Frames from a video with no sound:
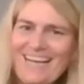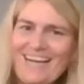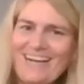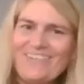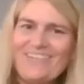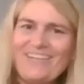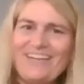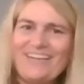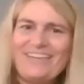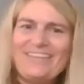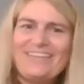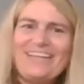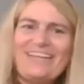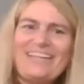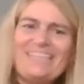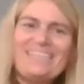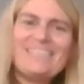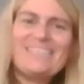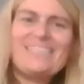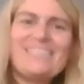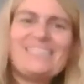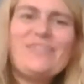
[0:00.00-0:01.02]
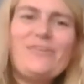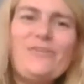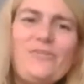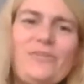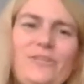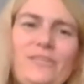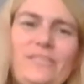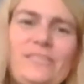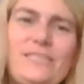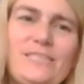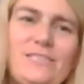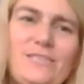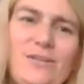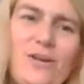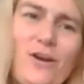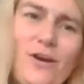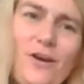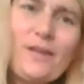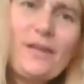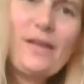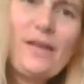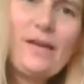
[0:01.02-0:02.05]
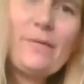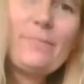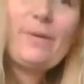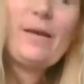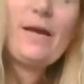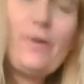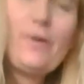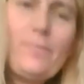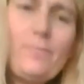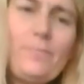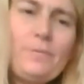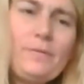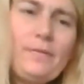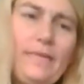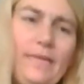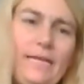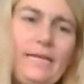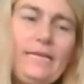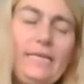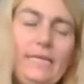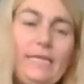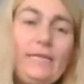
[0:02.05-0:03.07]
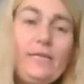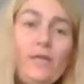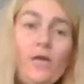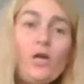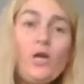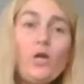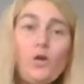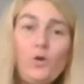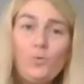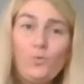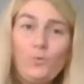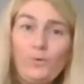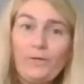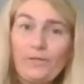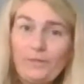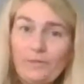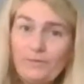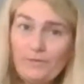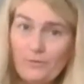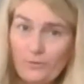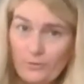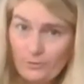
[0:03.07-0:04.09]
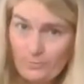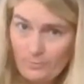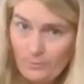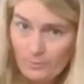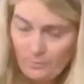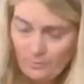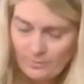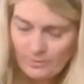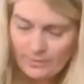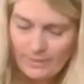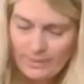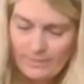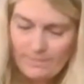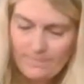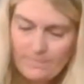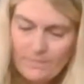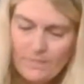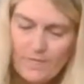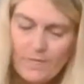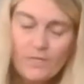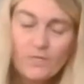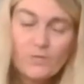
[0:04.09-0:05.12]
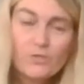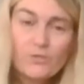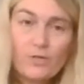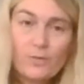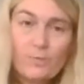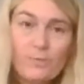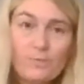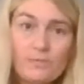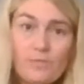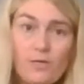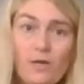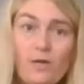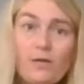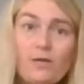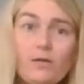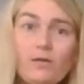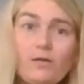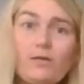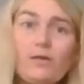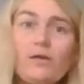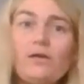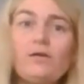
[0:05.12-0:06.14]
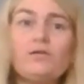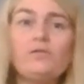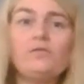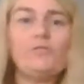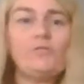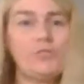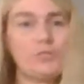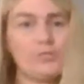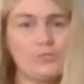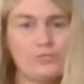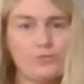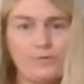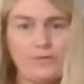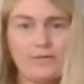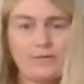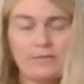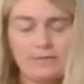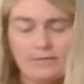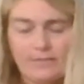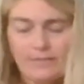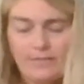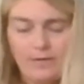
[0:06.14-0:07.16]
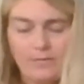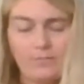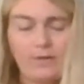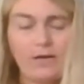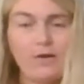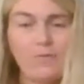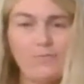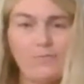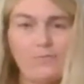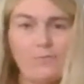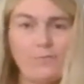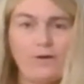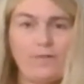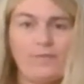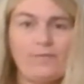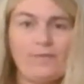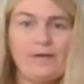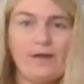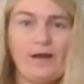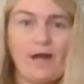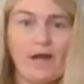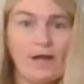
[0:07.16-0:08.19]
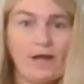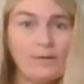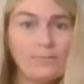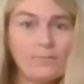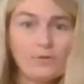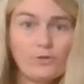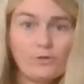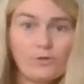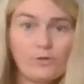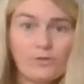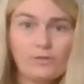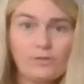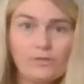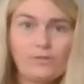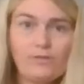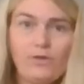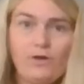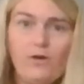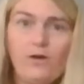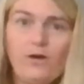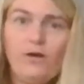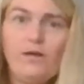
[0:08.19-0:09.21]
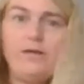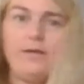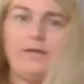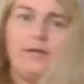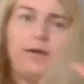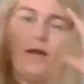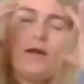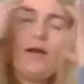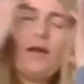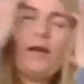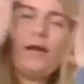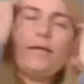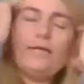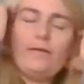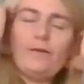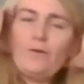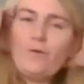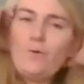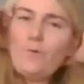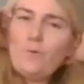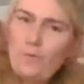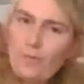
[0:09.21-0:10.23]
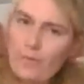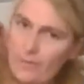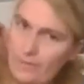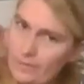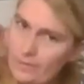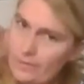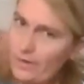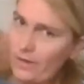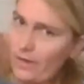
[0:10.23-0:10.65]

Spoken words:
All right, you guys. So let's talk about planning with your meal plan. So I'm going to talk just directly about the one that I'm currently on. I know that